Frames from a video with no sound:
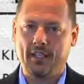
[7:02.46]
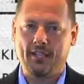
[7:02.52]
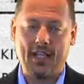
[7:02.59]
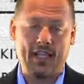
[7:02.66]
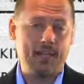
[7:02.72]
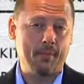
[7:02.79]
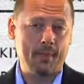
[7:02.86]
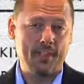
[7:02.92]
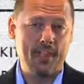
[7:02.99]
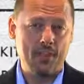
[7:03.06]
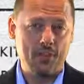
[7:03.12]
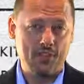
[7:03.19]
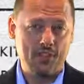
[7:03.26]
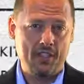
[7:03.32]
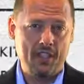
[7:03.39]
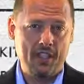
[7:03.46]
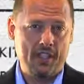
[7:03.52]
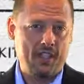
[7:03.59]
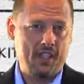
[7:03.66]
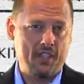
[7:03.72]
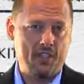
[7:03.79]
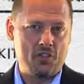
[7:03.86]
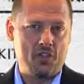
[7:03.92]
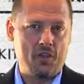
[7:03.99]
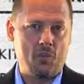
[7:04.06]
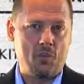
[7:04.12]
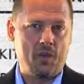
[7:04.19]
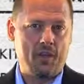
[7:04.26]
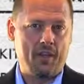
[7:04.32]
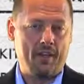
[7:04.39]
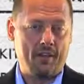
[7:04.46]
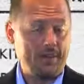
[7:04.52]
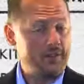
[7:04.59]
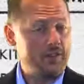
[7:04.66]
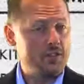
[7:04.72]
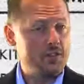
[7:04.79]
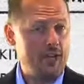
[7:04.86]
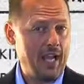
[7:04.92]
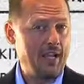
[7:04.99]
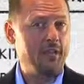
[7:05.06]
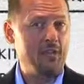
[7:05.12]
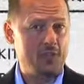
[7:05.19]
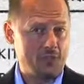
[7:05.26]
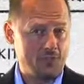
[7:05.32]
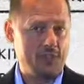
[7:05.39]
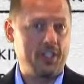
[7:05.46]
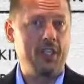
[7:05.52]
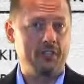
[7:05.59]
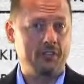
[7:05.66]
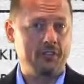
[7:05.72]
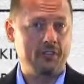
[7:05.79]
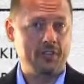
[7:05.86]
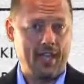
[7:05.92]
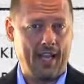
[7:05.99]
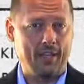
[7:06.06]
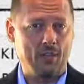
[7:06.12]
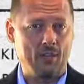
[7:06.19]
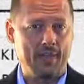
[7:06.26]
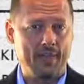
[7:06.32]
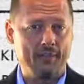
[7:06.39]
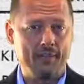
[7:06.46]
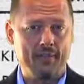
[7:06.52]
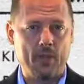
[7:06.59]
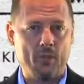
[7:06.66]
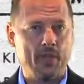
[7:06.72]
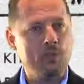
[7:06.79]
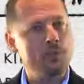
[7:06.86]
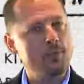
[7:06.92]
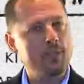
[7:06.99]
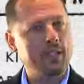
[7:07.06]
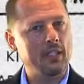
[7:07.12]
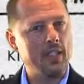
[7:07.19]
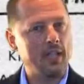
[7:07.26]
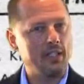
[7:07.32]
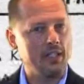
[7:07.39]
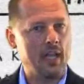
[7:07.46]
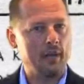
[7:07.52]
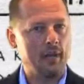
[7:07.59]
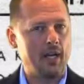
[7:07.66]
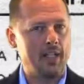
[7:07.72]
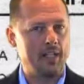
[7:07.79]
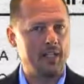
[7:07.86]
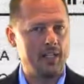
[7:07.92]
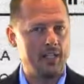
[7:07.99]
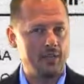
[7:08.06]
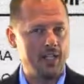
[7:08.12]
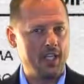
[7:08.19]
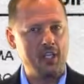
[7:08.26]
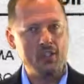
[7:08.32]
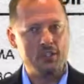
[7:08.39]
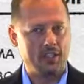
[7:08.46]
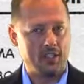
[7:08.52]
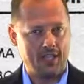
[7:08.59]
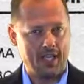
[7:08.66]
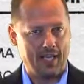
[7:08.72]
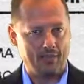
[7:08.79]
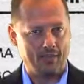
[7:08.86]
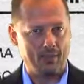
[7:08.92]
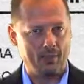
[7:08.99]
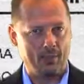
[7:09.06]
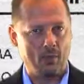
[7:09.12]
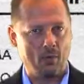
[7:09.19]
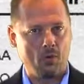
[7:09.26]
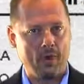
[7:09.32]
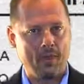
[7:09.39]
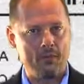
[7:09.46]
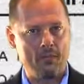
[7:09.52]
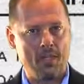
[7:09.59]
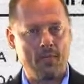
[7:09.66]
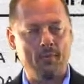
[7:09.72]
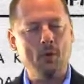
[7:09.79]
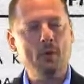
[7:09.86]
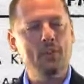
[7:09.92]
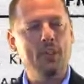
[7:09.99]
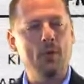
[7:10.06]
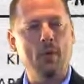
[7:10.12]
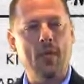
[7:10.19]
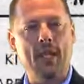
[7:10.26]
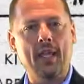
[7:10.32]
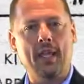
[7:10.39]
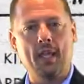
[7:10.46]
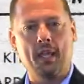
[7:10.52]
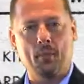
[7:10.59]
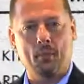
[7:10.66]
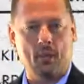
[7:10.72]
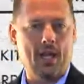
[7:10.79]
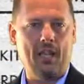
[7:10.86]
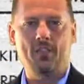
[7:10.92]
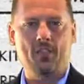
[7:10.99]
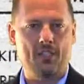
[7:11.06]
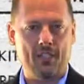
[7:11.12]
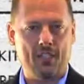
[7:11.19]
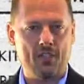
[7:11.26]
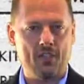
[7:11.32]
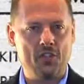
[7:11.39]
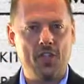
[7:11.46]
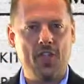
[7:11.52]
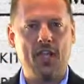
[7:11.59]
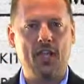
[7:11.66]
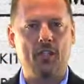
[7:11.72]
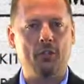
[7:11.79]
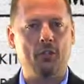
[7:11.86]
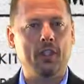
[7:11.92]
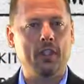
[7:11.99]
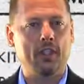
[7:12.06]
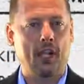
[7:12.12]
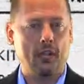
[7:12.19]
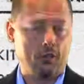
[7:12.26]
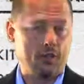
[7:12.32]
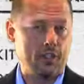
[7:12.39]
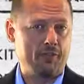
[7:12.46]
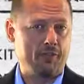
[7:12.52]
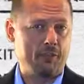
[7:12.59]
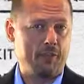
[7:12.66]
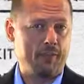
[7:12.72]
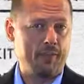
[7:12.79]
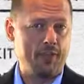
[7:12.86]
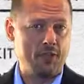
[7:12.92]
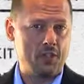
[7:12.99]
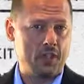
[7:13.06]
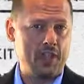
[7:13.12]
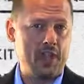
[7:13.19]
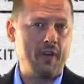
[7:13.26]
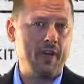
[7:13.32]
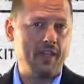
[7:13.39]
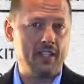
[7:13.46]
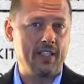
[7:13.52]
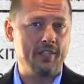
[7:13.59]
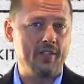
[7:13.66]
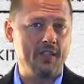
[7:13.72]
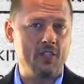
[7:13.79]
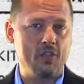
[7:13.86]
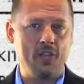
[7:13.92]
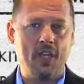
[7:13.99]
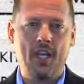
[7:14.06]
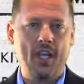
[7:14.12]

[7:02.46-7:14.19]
Documentation is a very challenging skill, actually. We don't spend a lot of time on it in the education classes and programs, and most QA processes are looking for patient care activities,